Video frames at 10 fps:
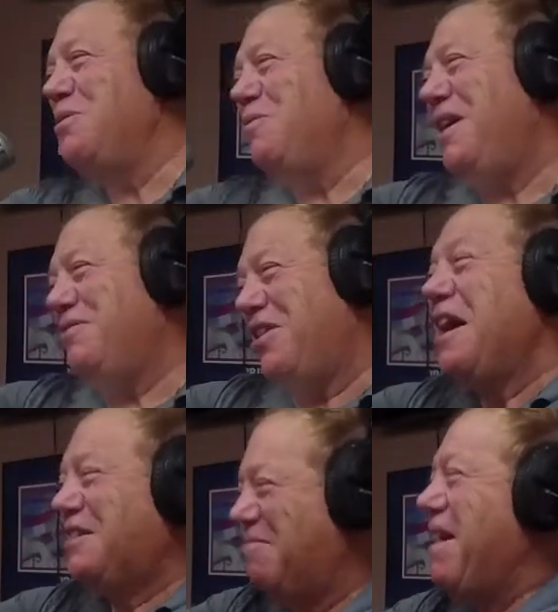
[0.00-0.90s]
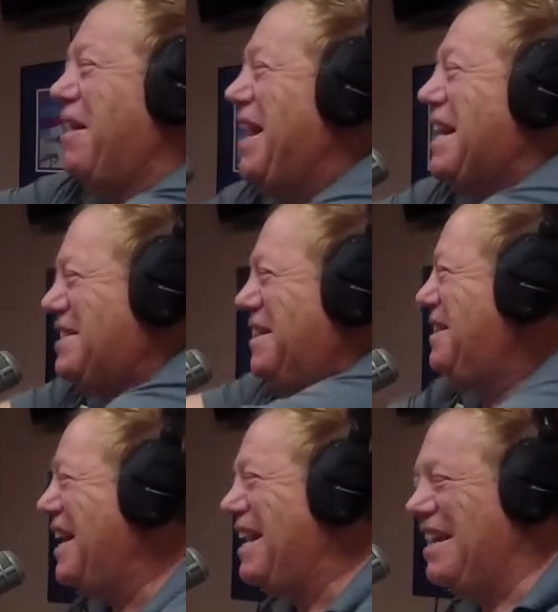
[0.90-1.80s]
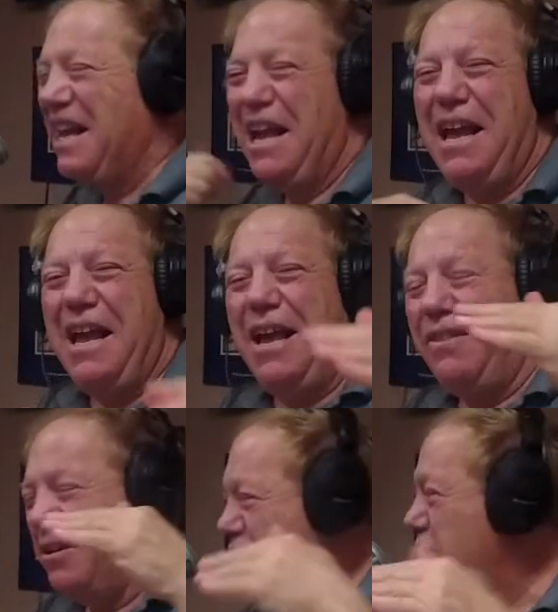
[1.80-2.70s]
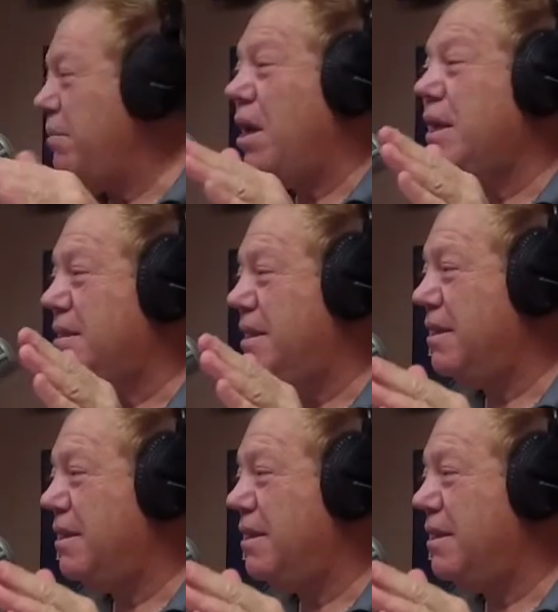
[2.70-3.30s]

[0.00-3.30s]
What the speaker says: what we have talked about. That's the thing. There's two markets